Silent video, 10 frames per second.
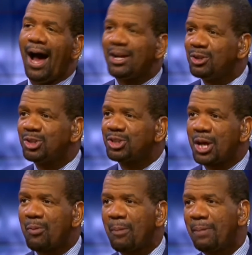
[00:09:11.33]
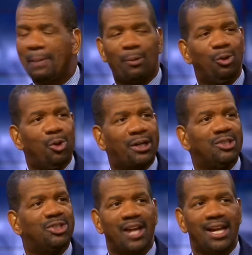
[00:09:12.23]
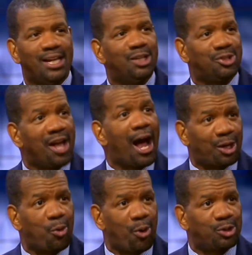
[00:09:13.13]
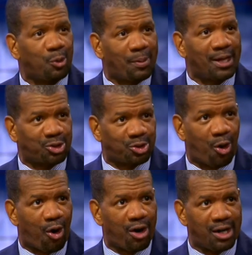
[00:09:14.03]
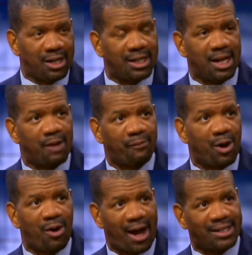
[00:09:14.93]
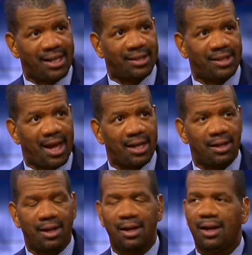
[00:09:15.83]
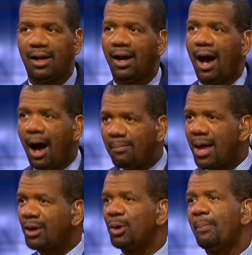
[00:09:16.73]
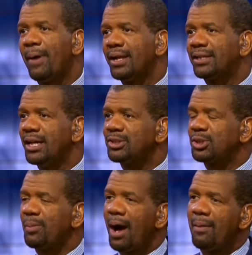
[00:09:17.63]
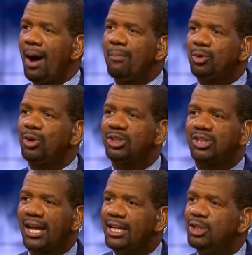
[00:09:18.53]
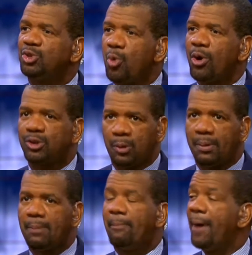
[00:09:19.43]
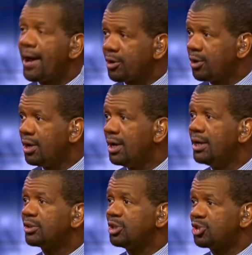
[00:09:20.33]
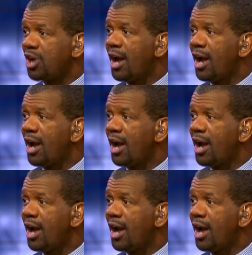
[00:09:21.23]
I understand when people look and say he's not going to be a star in the NFL. I get that. I'm not going to bet against him. I'm going to say he's going to be better than